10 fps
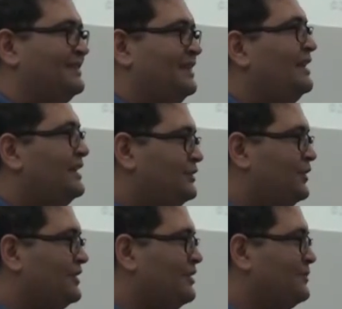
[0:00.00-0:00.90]
Let's
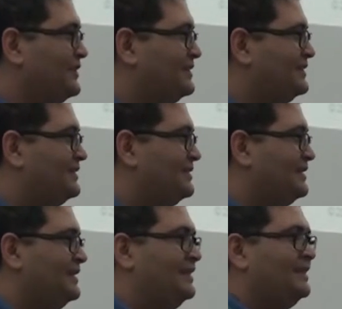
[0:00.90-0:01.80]
talk numbers.
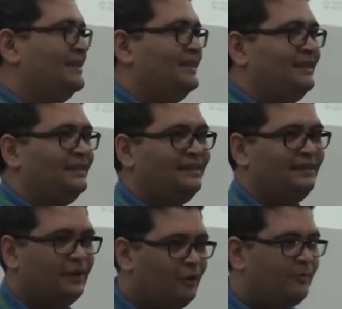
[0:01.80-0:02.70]

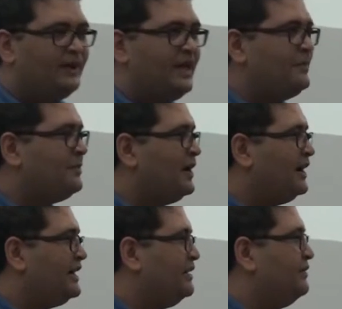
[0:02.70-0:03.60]
The global gaming
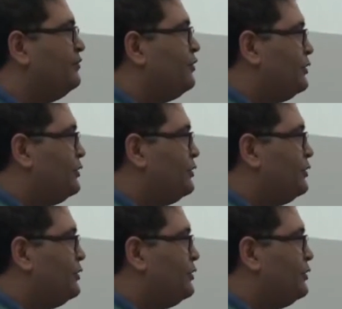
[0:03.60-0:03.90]
market for